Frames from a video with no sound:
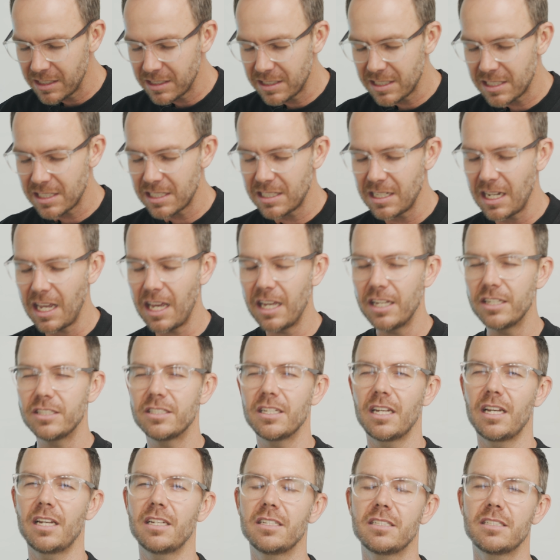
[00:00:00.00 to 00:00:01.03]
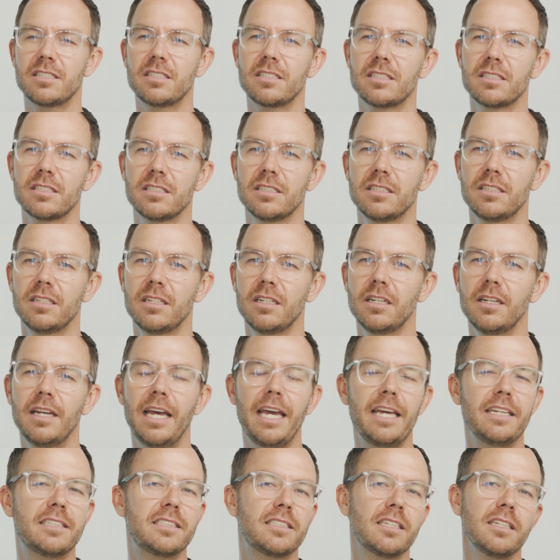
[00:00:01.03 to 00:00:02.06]
ensnares us.
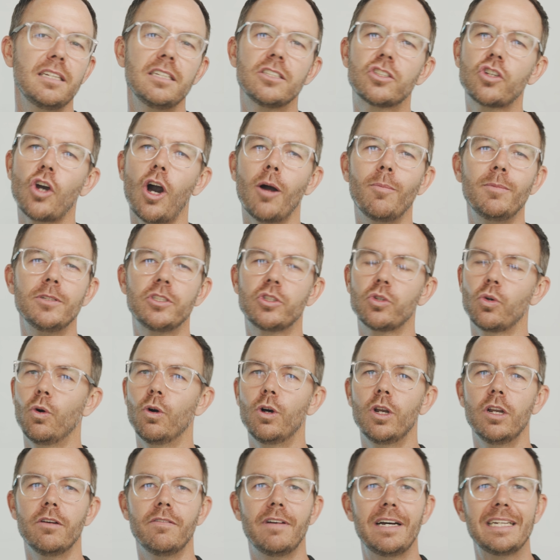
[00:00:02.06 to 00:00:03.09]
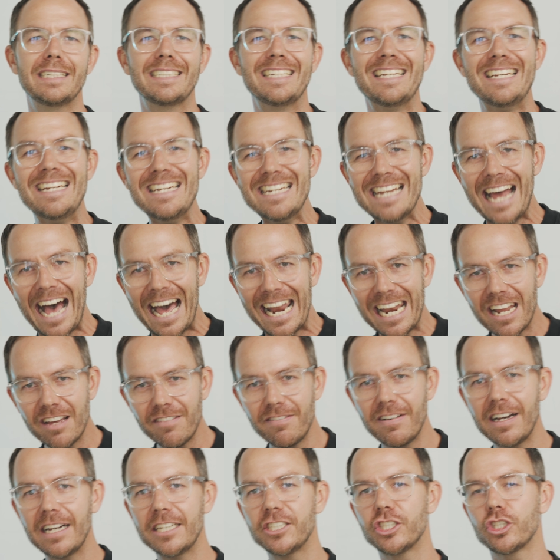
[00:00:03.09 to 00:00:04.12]
Hey, sin is common to all of us. None
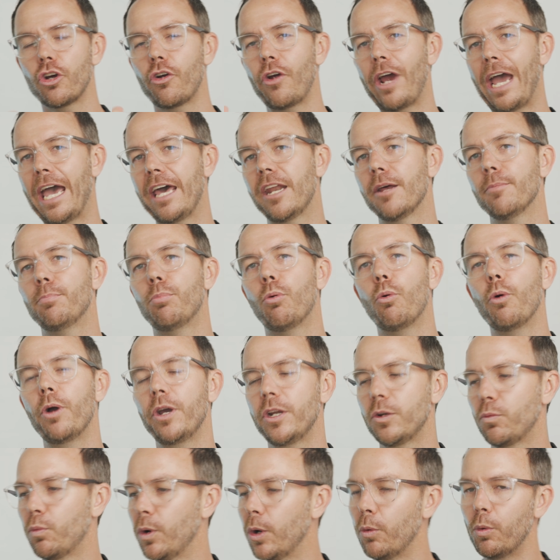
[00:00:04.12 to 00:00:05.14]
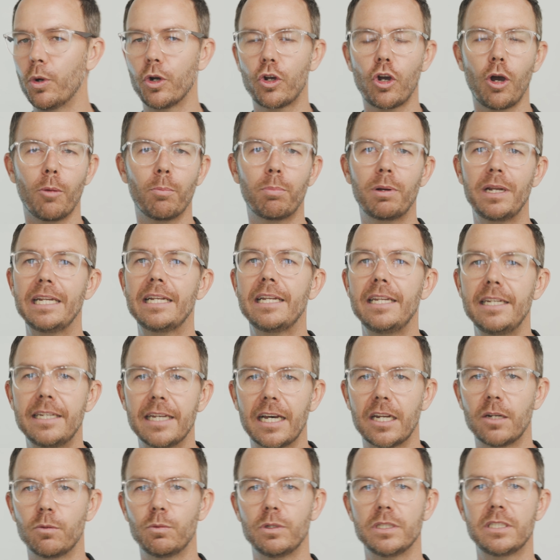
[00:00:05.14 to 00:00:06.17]
of us are at a point where we're completely
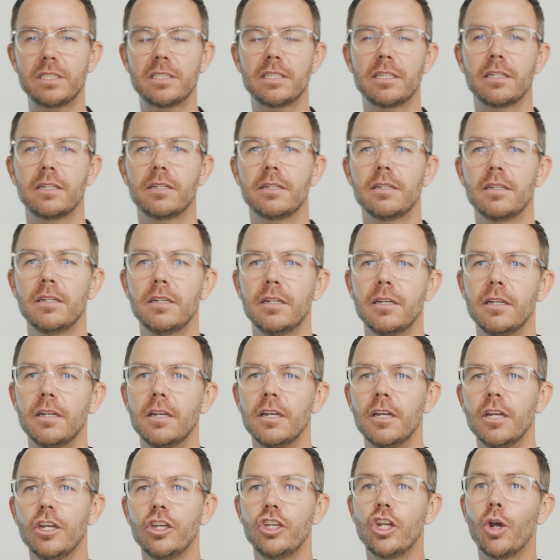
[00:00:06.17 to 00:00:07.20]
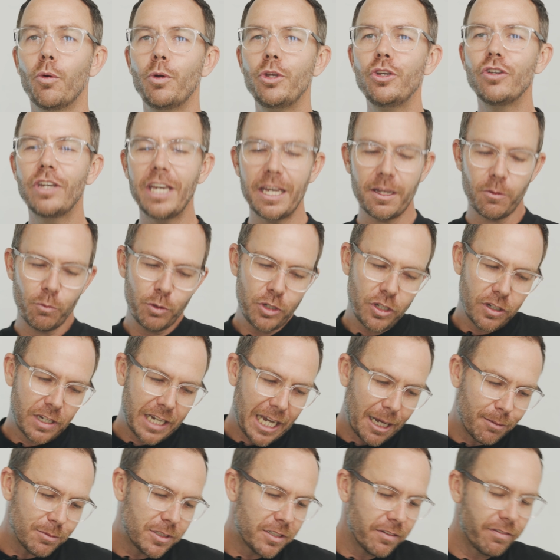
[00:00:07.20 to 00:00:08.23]
done with sin. You know, when you
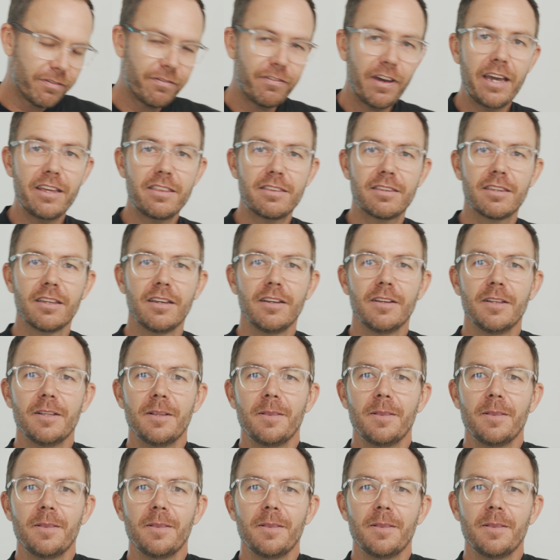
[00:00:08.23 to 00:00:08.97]
come to faith,